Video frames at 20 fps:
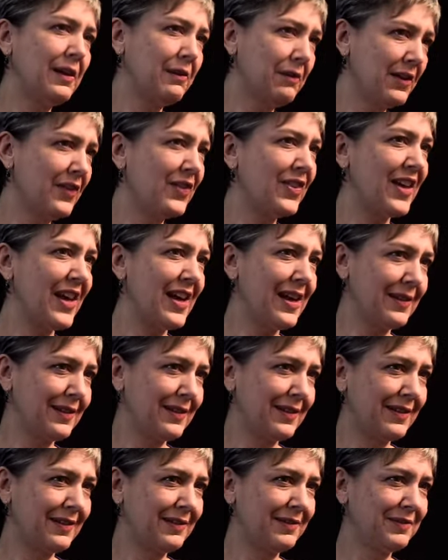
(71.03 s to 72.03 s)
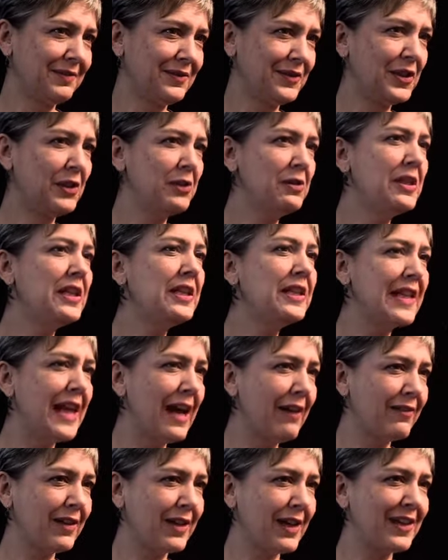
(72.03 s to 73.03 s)
there is that. So you need
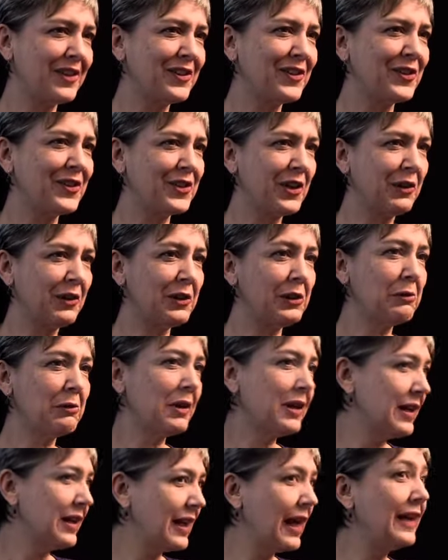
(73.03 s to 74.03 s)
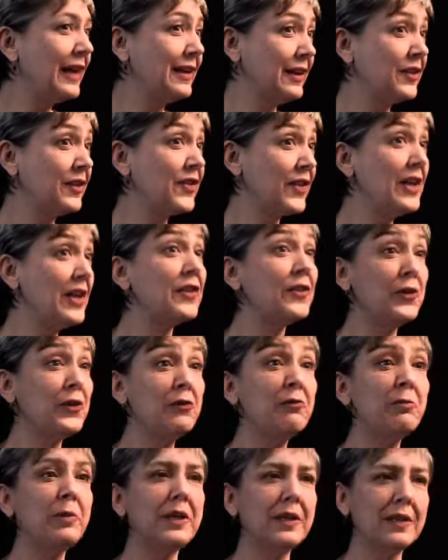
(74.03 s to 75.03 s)
navigators, don't you? And in a sense,
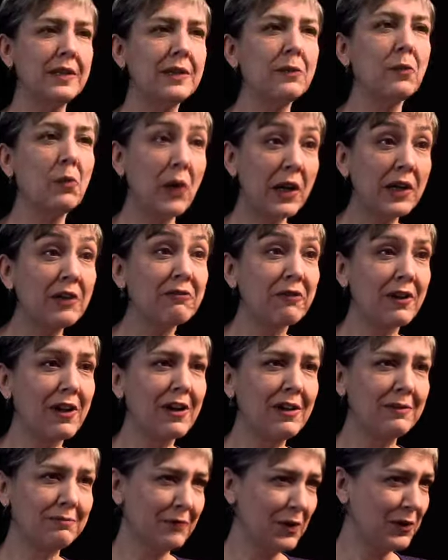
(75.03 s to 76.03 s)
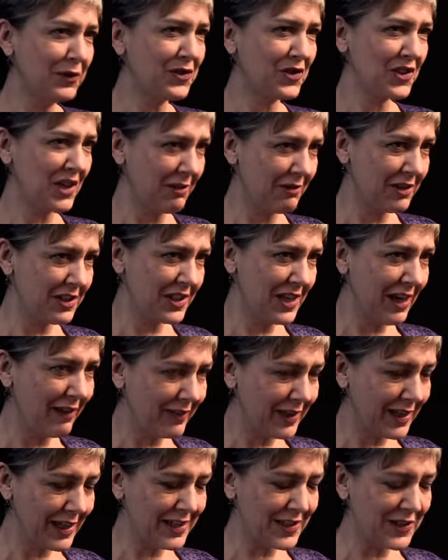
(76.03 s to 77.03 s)
you've been one of our most cherished
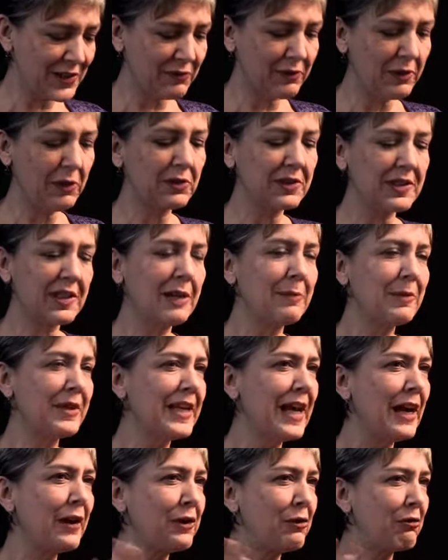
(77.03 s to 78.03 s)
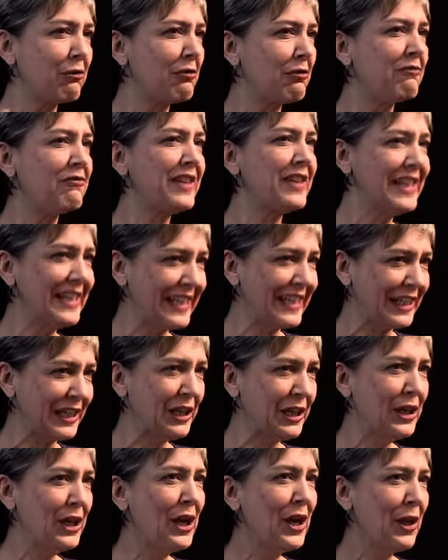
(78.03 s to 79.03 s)
navigators for a long time, and now you're
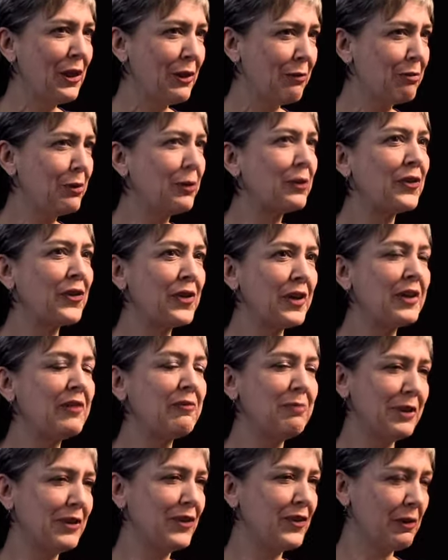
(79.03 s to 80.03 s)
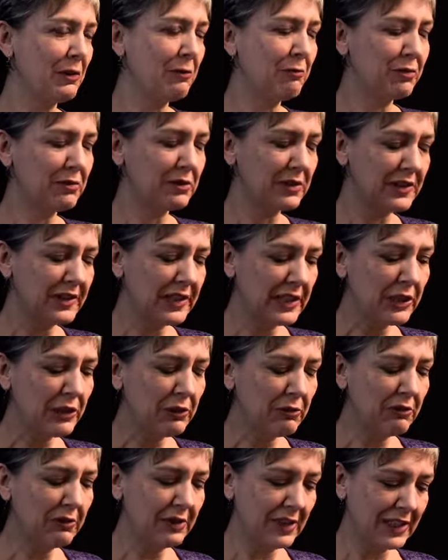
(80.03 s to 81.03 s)
revealing the books that have been so important in
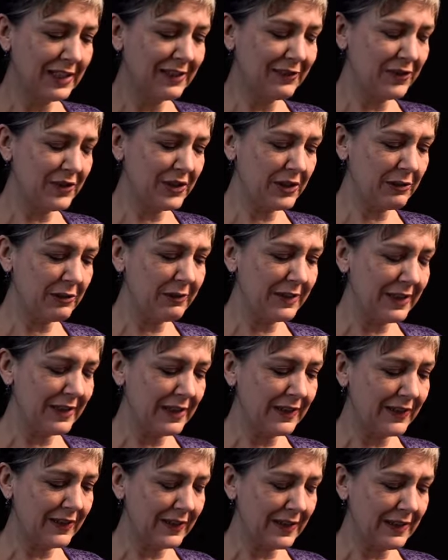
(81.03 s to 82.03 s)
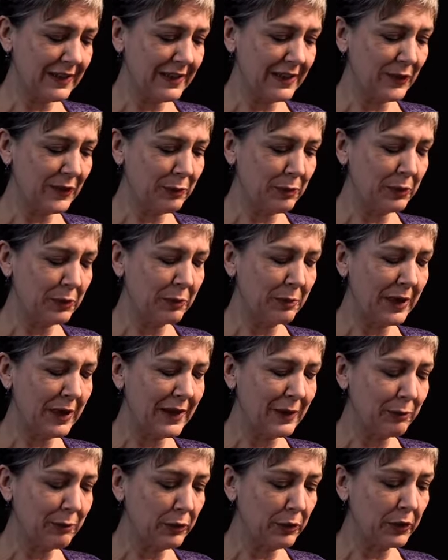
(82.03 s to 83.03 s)
your life to you in this book, by
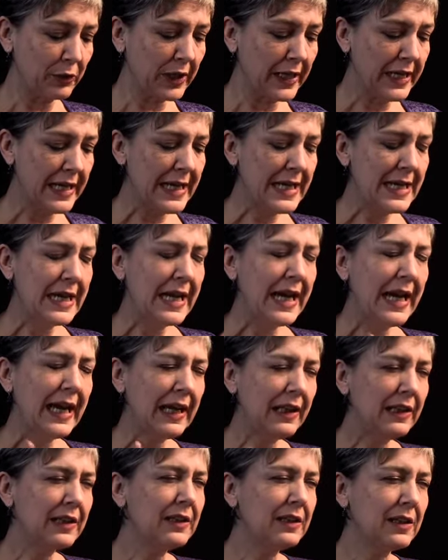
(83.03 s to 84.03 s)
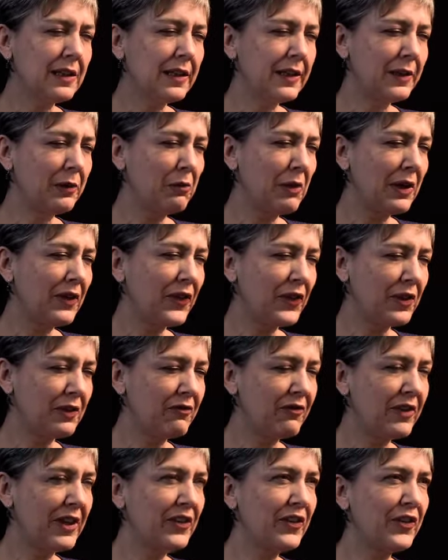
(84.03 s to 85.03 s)
the book. Helen Garner once
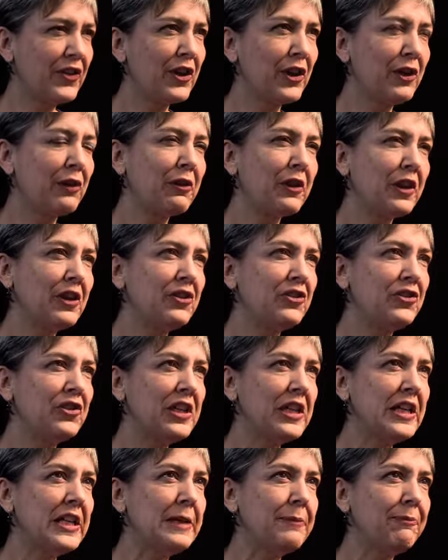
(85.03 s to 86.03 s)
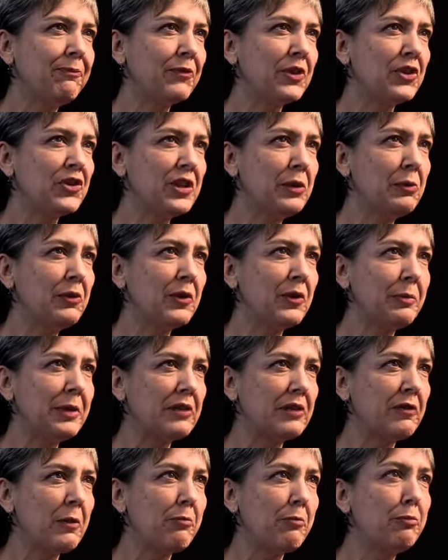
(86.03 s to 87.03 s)
confessed, though, that she was a bit
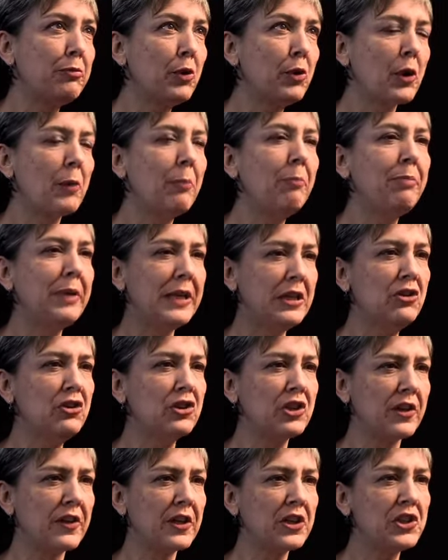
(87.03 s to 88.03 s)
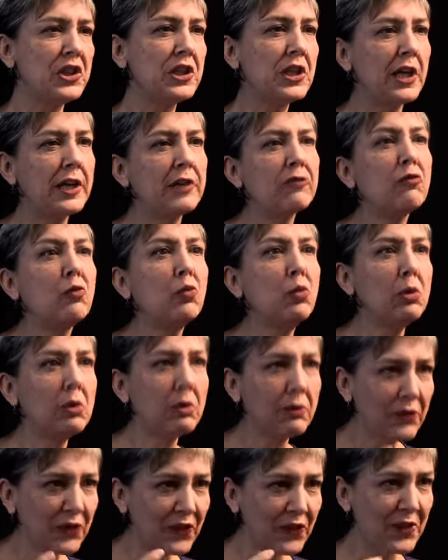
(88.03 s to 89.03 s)
of a book binger, that she kind of
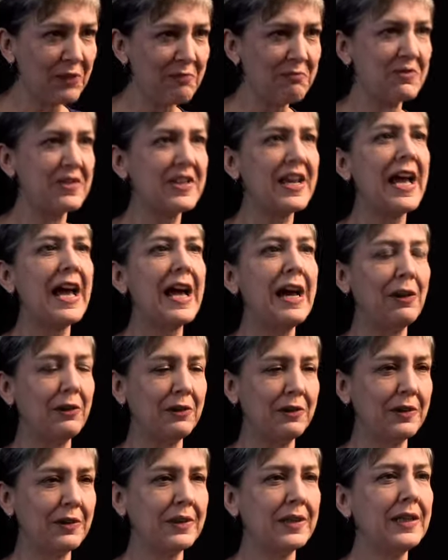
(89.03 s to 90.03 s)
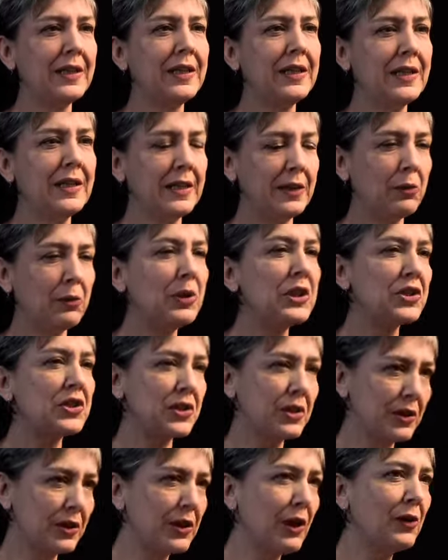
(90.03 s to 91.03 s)
wolfs them down,
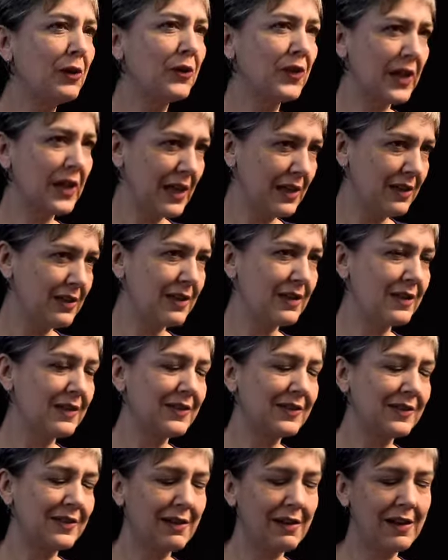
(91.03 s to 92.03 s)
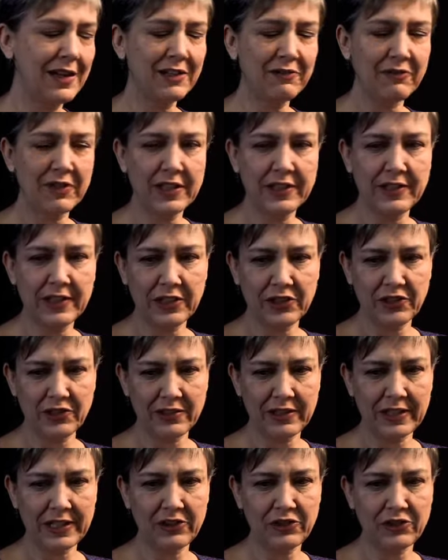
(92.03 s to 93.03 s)
which goes again to this kind of
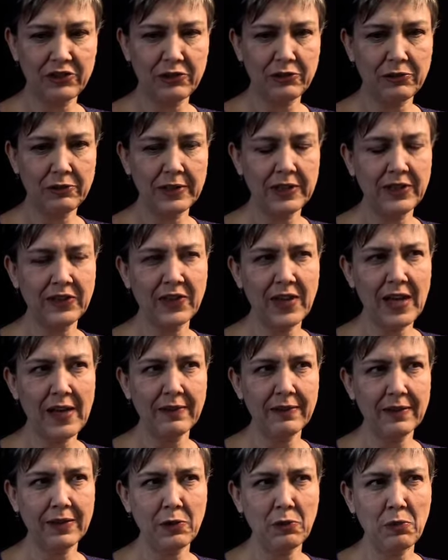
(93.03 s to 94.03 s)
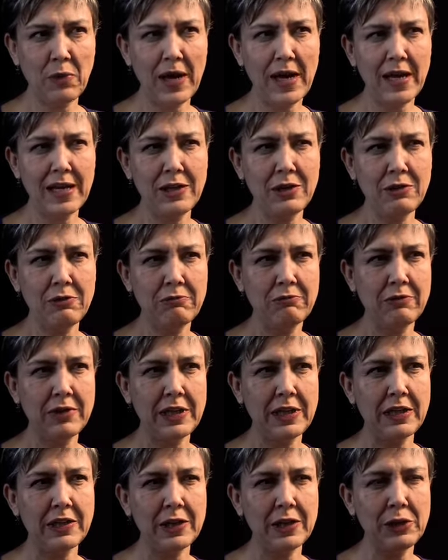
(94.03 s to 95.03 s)
addiction issue. Is that the way you
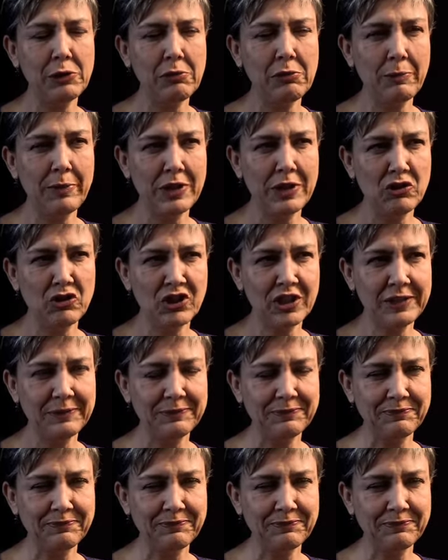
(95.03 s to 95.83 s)
read? Are you a binger?